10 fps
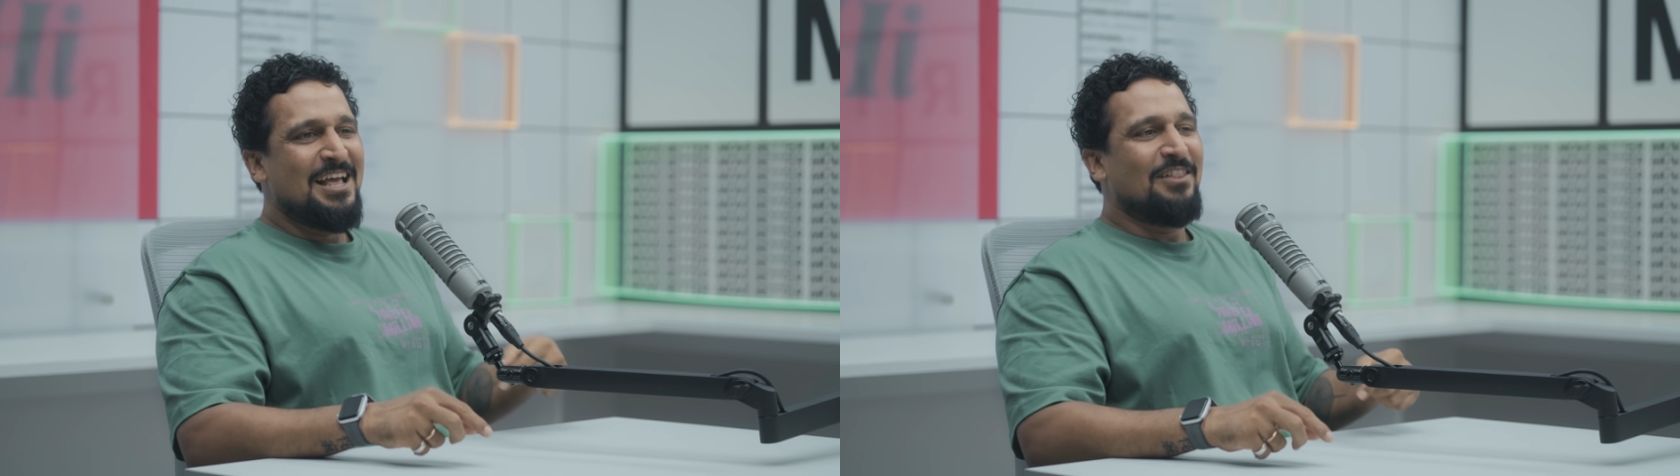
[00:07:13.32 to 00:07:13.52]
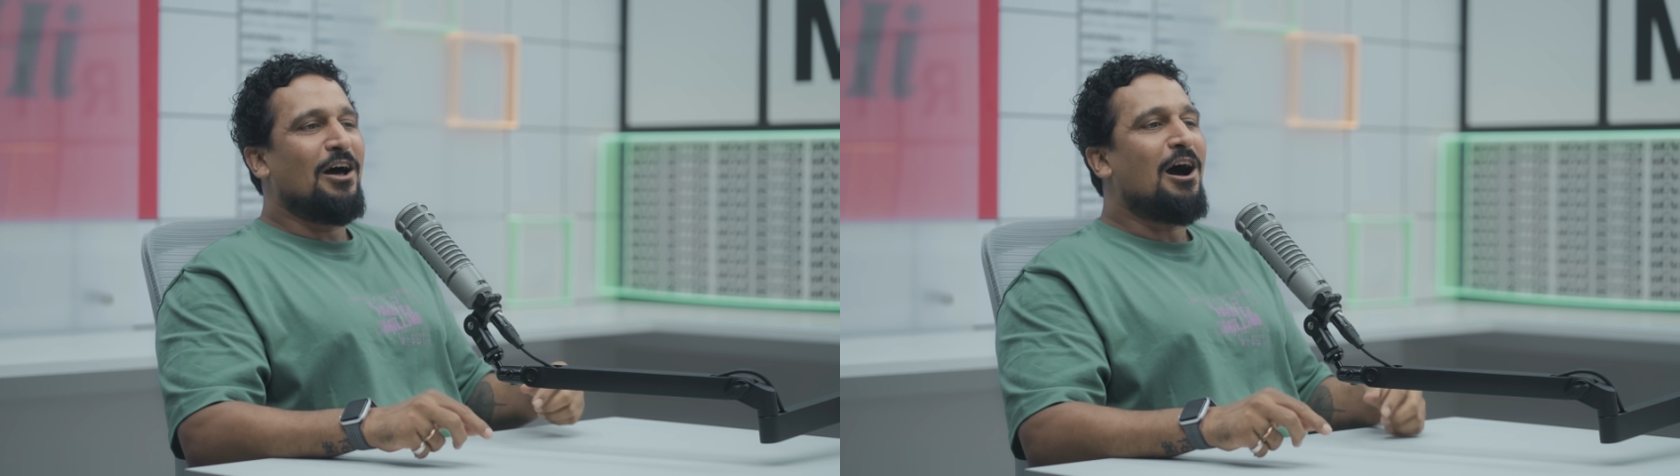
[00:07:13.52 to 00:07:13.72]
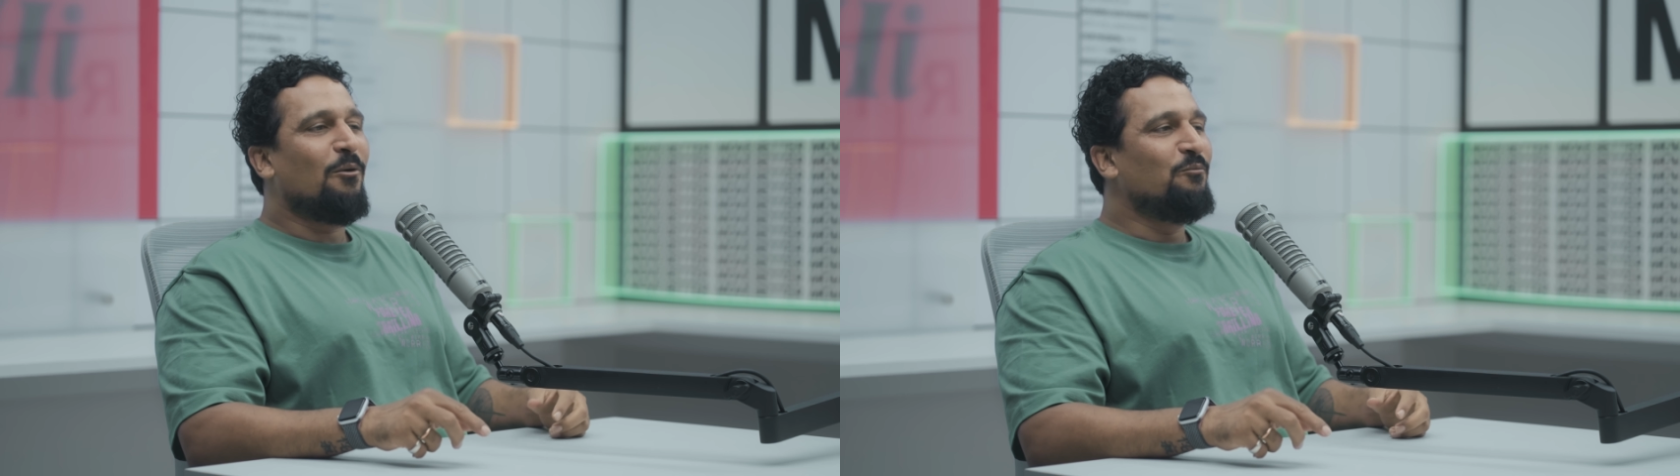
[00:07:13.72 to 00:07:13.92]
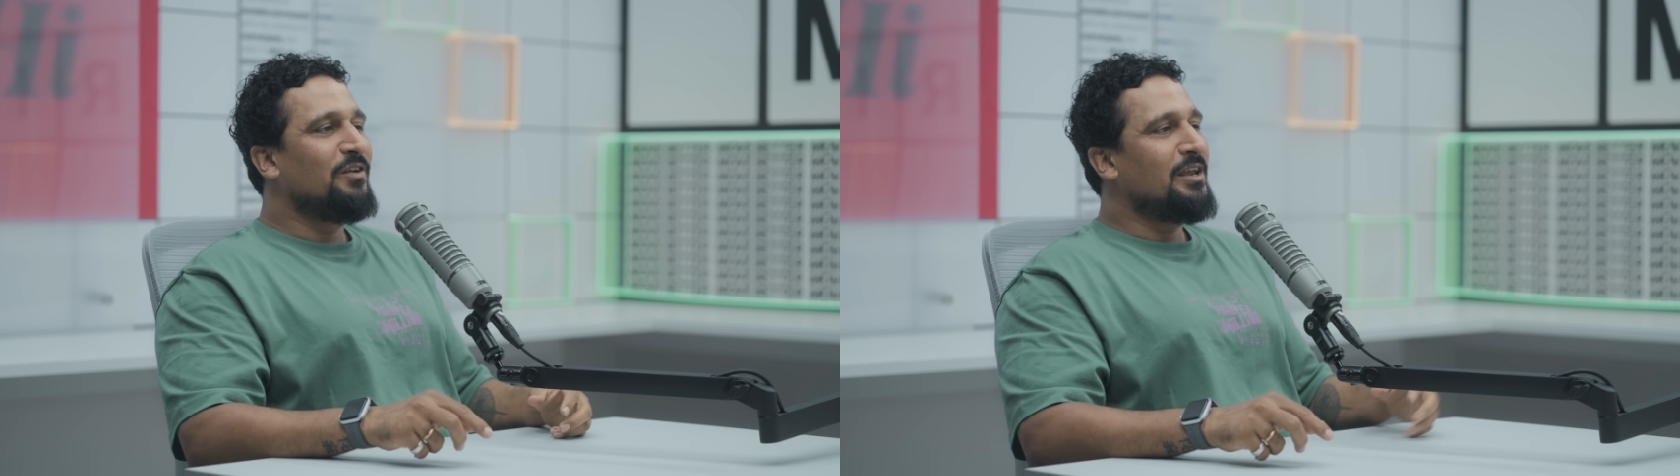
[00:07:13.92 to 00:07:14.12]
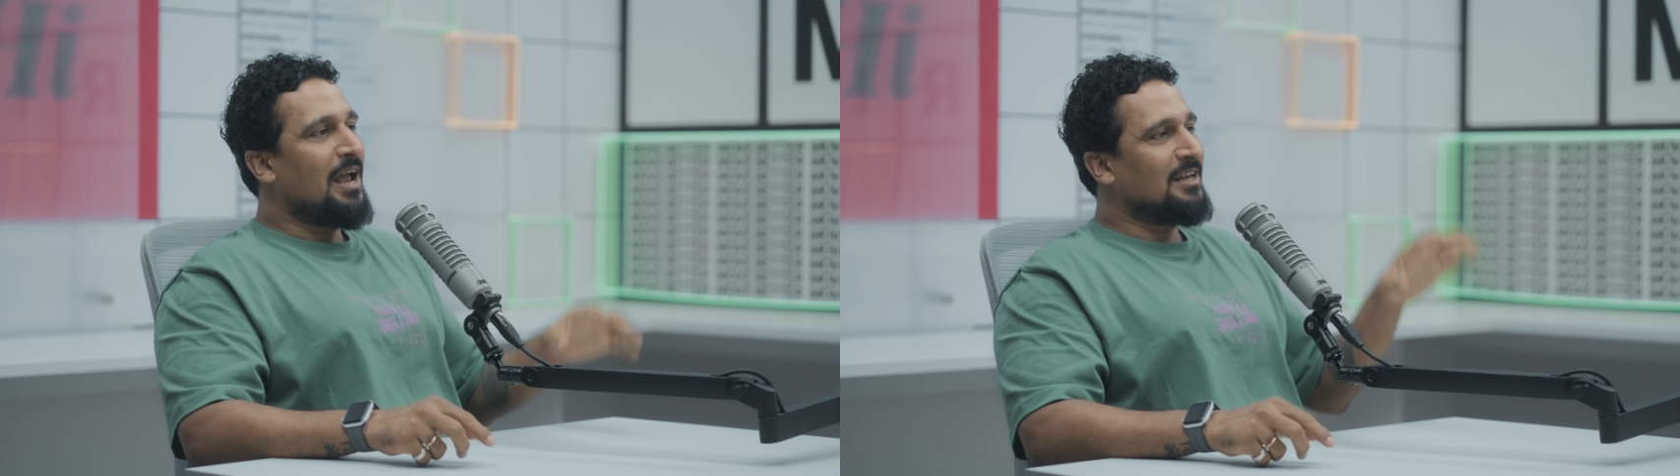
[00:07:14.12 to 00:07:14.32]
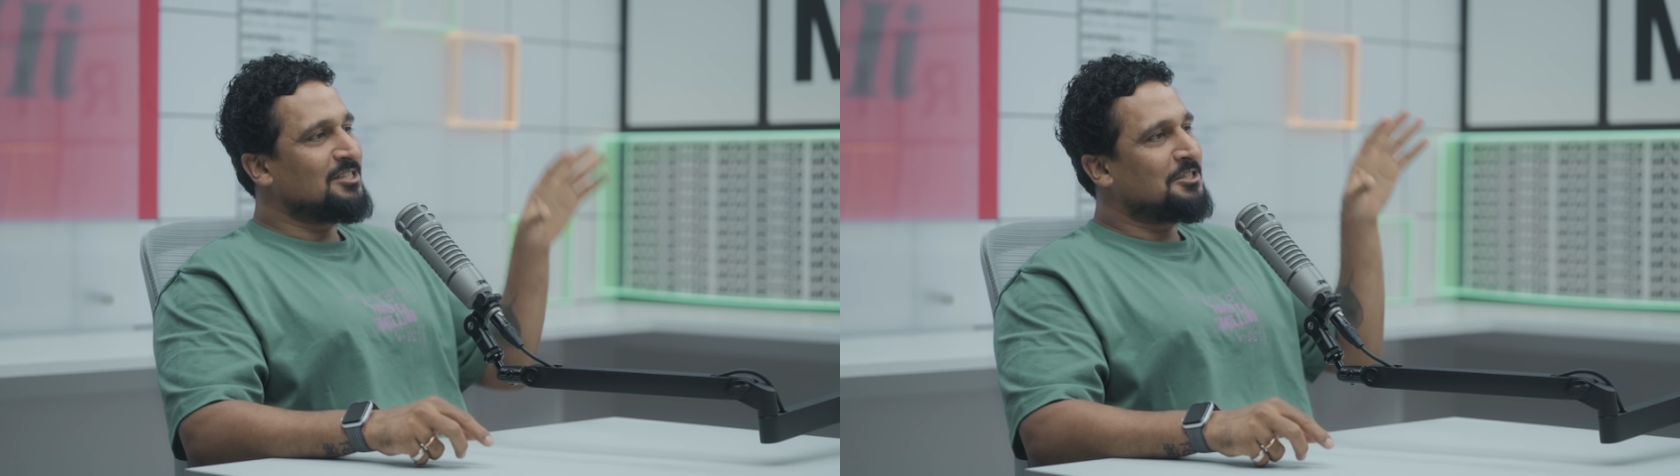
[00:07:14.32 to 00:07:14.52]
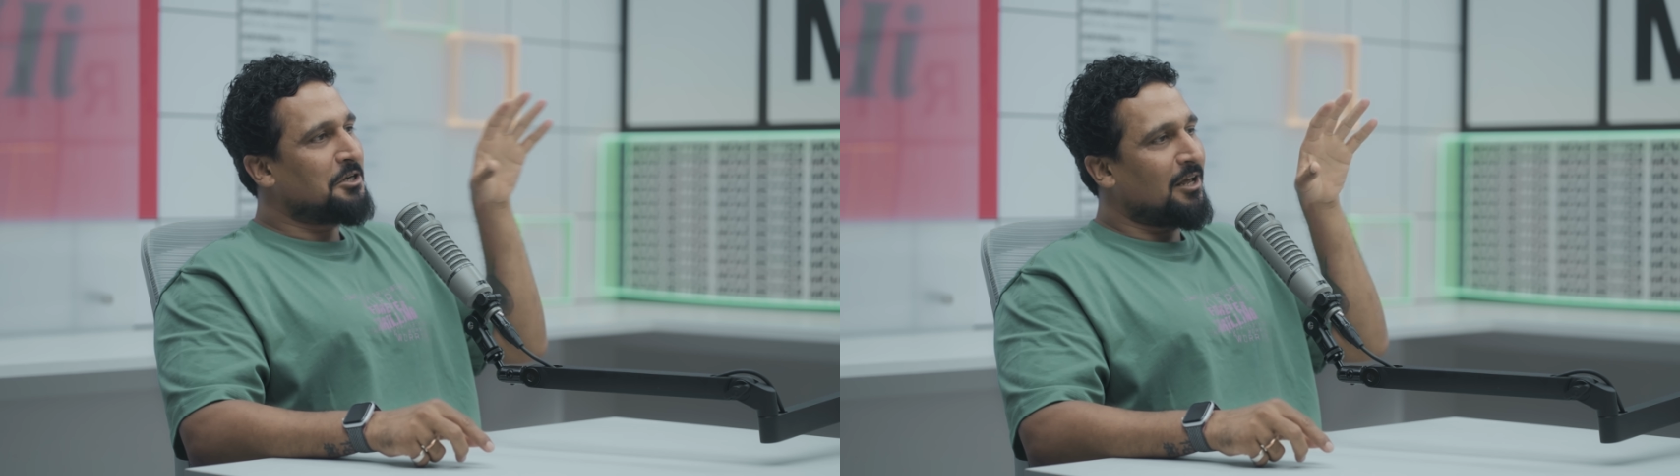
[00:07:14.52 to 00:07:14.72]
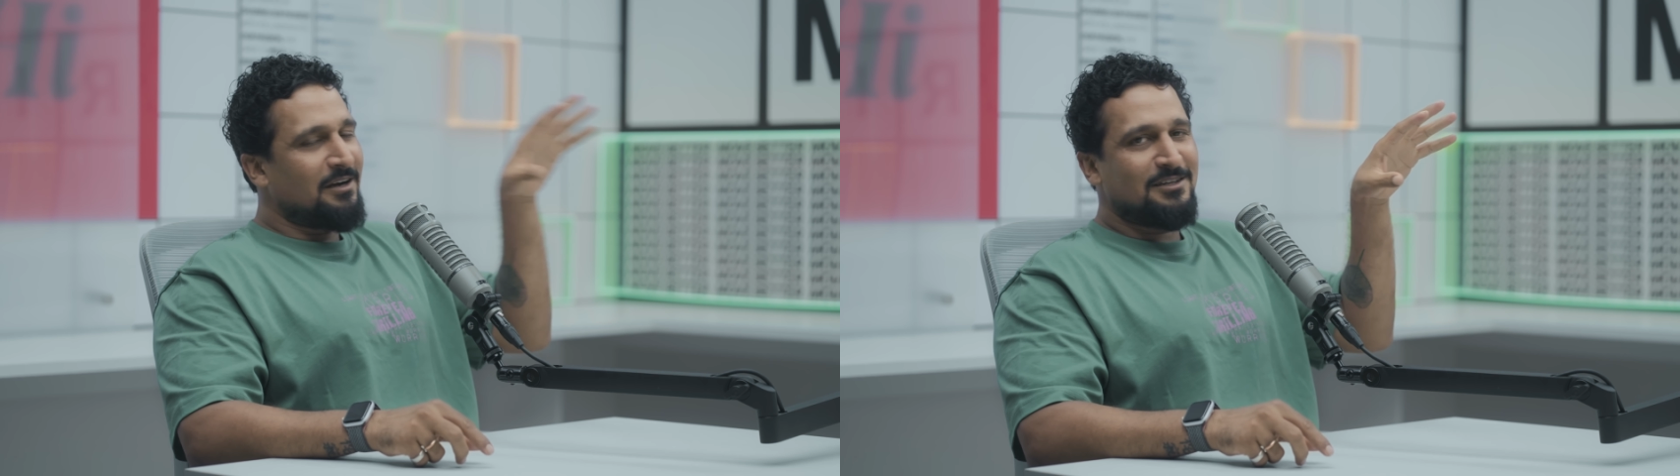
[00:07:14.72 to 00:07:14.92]
The Humvee has
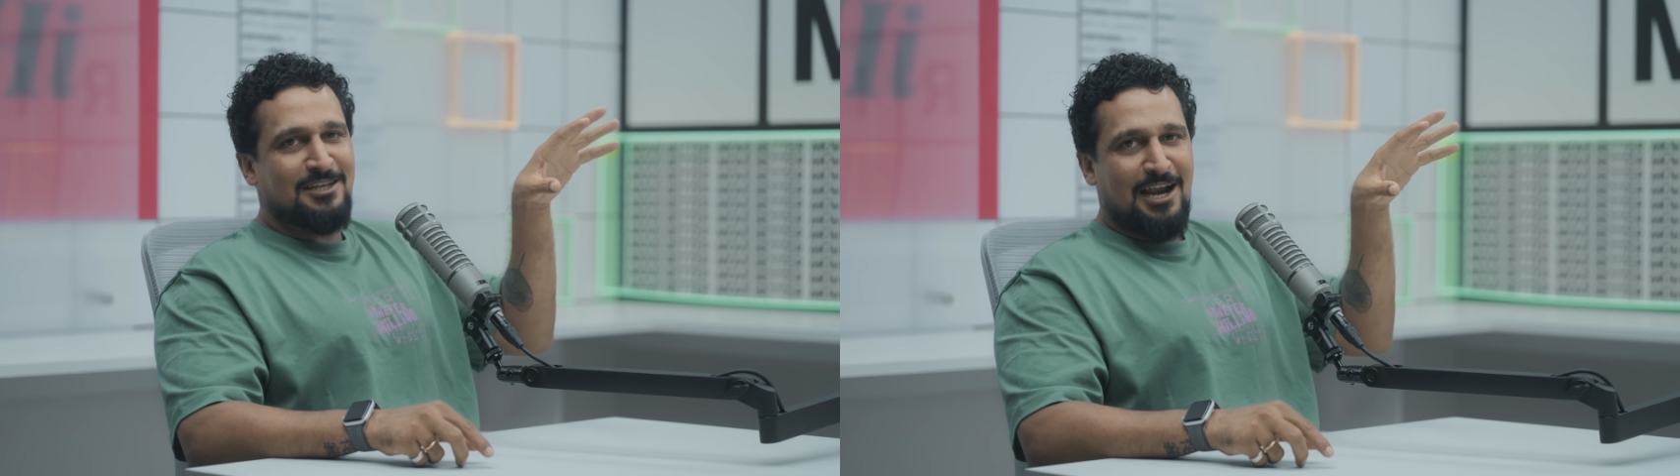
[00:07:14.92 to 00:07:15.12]
turrets